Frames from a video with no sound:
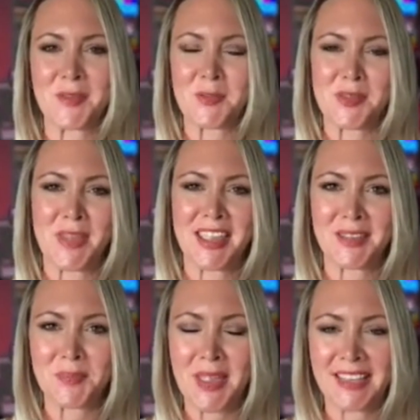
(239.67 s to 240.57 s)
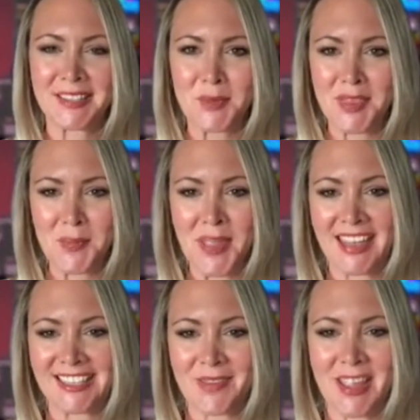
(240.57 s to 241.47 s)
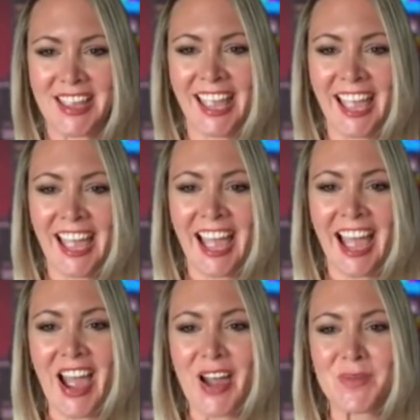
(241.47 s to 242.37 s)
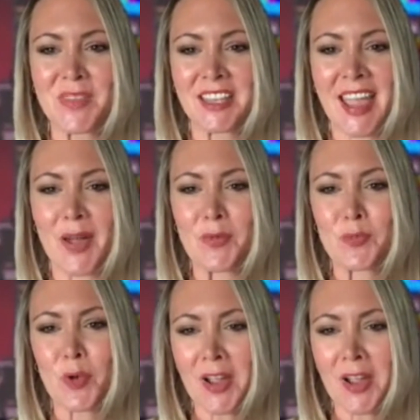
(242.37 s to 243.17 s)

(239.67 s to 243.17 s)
day when we make peace with the pandemic. Um, now,